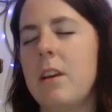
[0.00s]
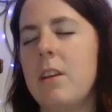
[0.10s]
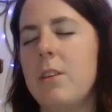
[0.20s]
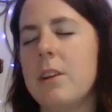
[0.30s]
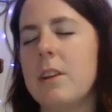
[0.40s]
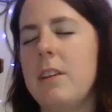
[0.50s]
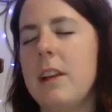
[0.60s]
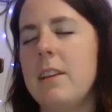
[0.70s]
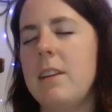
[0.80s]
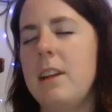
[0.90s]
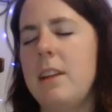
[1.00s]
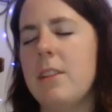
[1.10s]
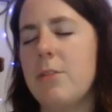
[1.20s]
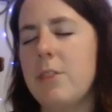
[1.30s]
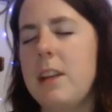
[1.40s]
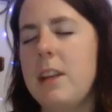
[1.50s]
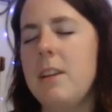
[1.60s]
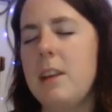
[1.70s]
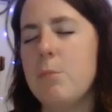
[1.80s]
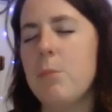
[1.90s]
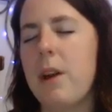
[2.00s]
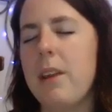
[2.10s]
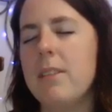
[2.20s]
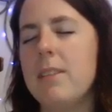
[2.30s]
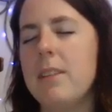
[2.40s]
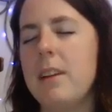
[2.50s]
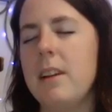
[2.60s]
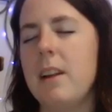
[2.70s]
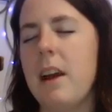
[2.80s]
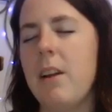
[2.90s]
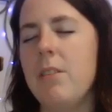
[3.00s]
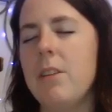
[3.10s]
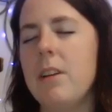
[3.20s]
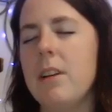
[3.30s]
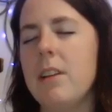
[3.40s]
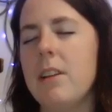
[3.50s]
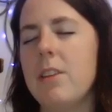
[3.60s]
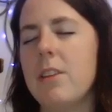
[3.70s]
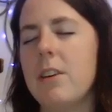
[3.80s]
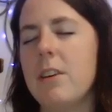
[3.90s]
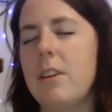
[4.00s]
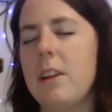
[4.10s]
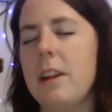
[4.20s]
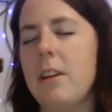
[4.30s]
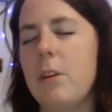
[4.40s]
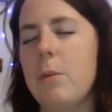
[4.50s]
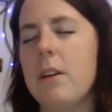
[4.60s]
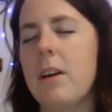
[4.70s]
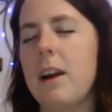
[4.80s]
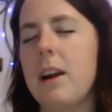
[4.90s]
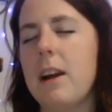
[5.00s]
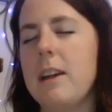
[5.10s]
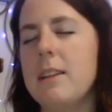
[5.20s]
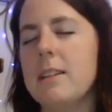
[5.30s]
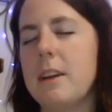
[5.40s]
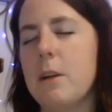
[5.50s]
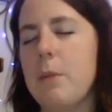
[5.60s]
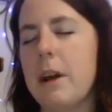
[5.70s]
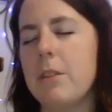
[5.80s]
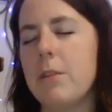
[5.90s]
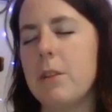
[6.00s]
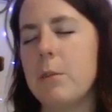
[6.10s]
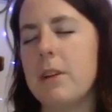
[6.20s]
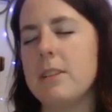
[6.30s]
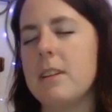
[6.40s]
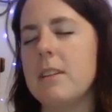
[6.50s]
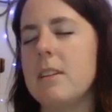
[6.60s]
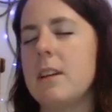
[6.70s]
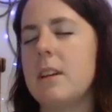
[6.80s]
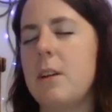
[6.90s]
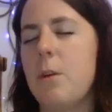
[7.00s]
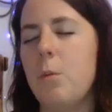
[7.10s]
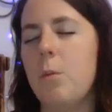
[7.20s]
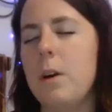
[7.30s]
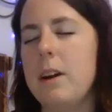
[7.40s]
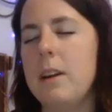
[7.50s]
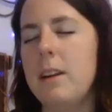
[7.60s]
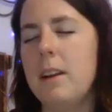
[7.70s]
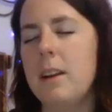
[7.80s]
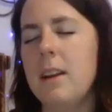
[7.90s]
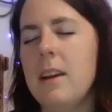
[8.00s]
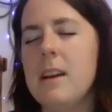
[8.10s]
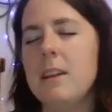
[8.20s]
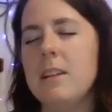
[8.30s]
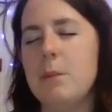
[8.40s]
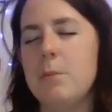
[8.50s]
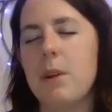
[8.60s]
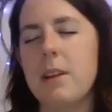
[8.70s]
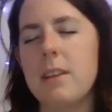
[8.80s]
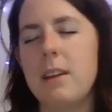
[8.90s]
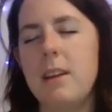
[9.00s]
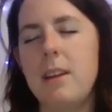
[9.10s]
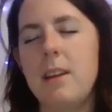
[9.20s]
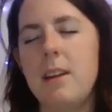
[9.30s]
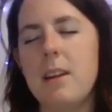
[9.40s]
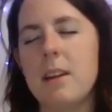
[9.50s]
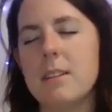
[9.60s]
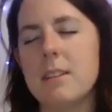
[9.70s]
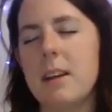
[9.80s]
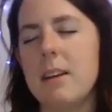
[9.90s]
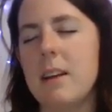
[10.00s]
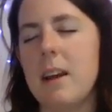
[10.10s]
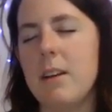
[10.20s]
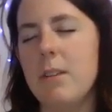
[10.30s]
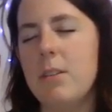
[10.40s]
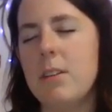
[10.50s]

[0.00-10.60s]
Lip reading: We're going to take 3 deep breaths in and out. And on the third, you can open our eyes and come back to our present. 1 deep breath in and exhale out.